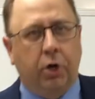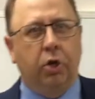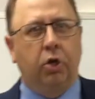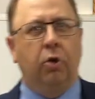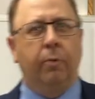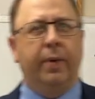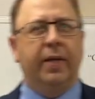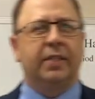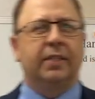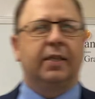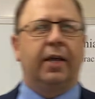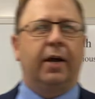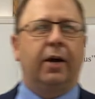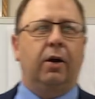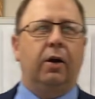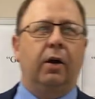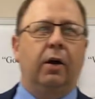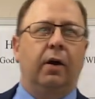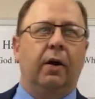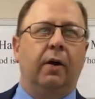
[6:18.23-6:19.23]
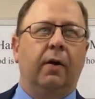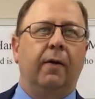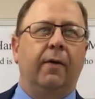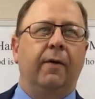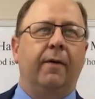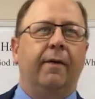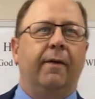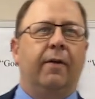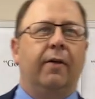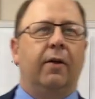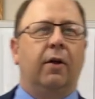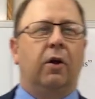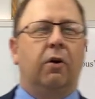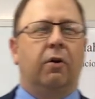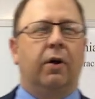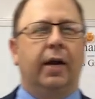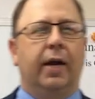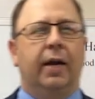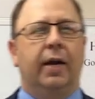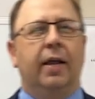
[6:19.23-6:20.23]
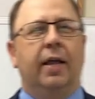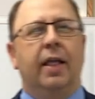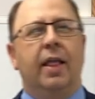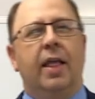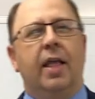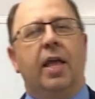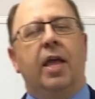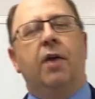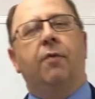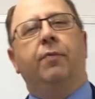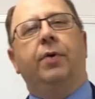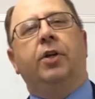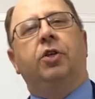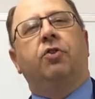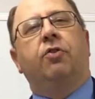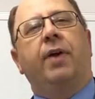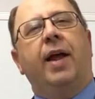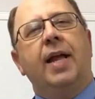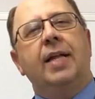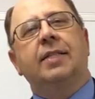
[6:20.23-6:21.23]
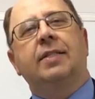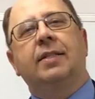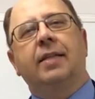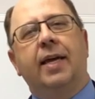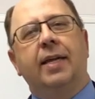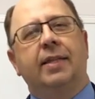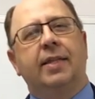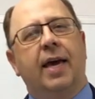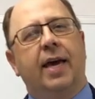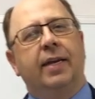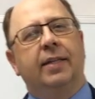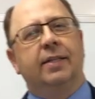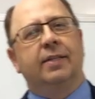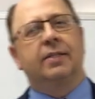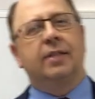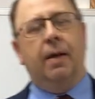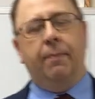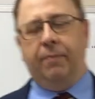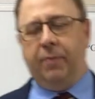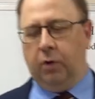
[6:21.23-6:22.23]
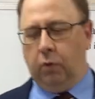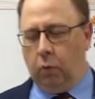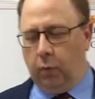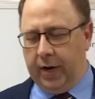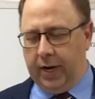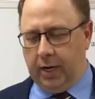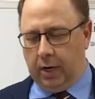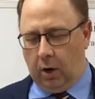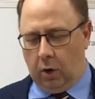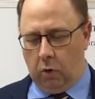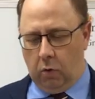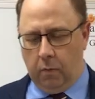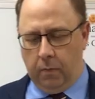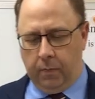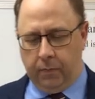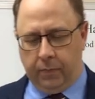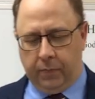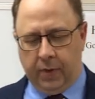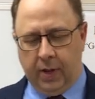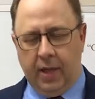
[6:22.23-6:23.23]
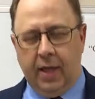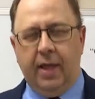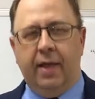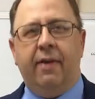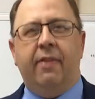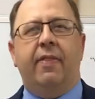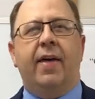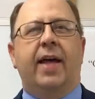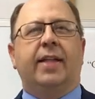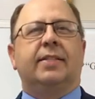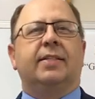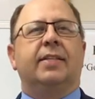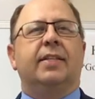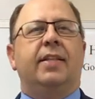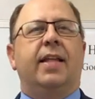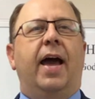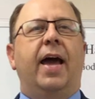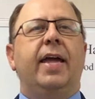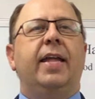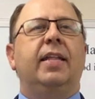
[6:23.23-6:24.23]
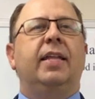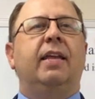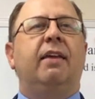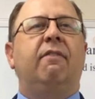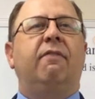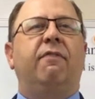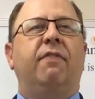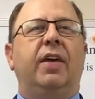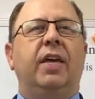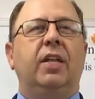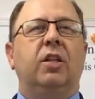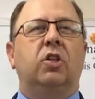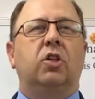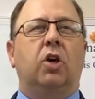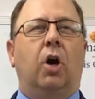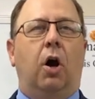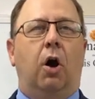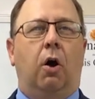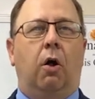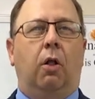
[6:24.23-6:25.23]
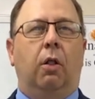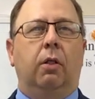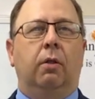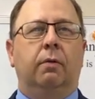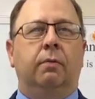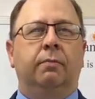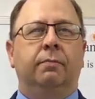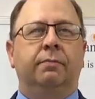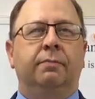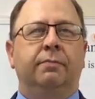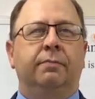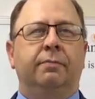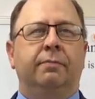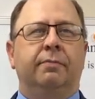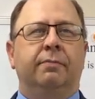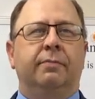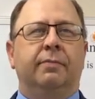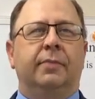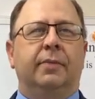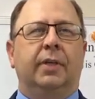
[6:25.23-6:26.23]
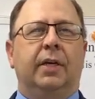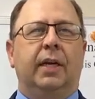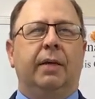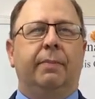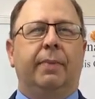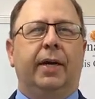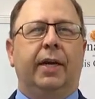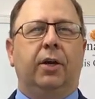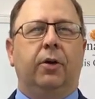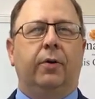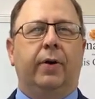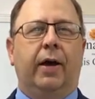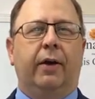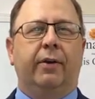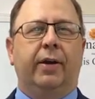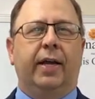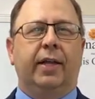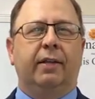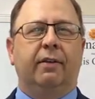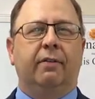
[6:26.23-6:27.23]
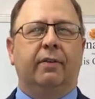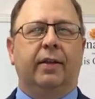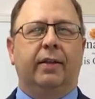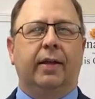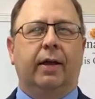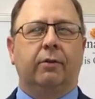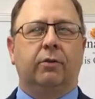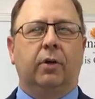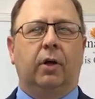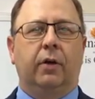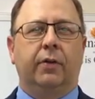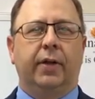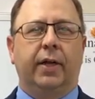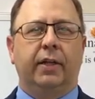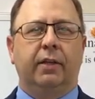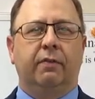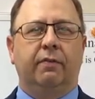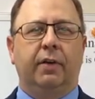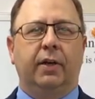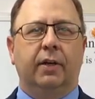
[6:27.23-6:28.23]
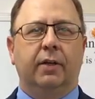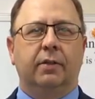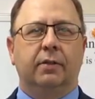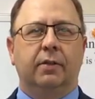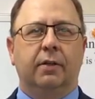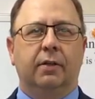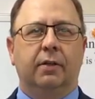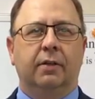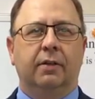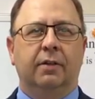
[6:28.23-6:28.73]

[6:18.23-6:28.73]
cubits there, all right? If we translate that into something we know, that's 90 feet tall. Anybody know how 90, how tall 90 feet is?